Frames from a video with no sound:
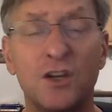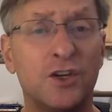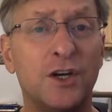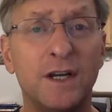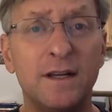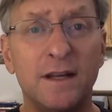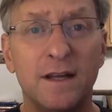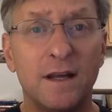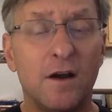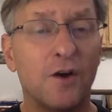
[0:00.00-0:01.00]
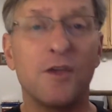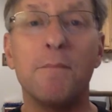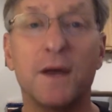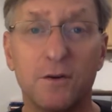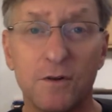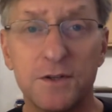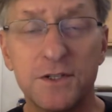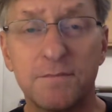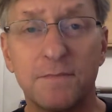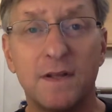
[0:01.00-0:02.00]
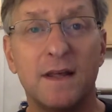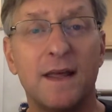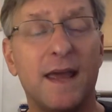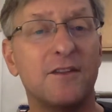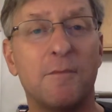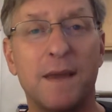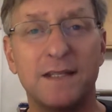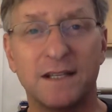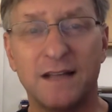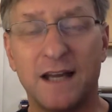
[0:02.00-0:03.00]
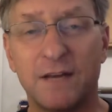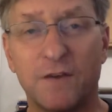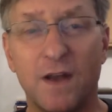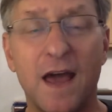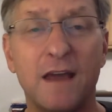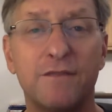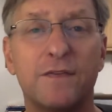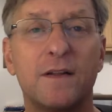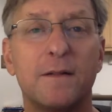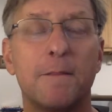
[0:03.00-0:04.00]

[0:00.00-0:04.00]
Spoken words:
good are the minerals and the basic 90 for life.